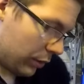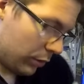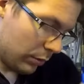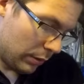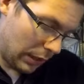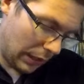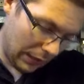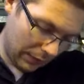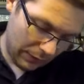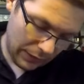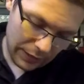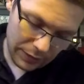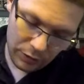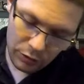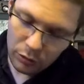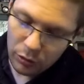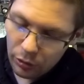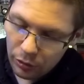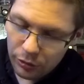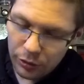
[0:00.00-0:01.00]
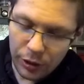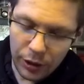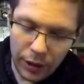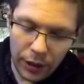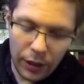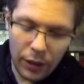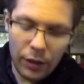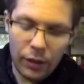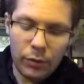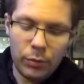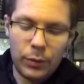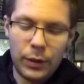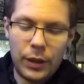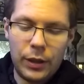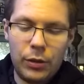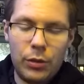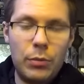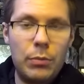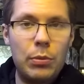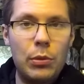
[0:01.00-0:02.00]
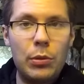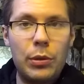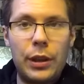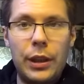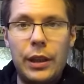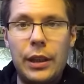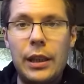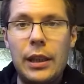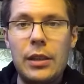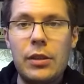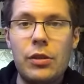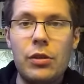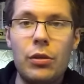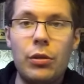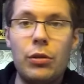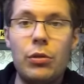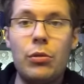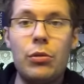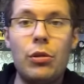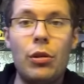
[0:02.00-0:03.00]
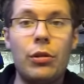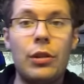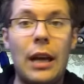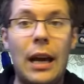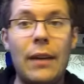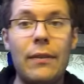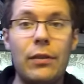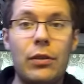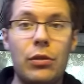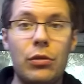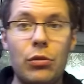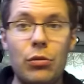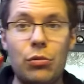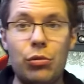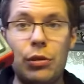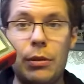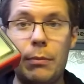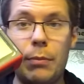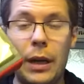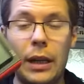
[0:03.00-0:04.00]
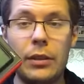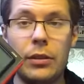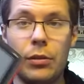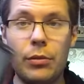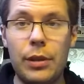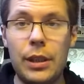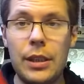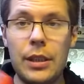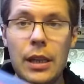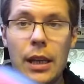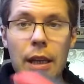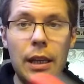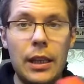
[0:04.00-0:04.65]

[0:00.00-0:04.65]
You have a slot here where you plug it in, so you don't have to use the batteries.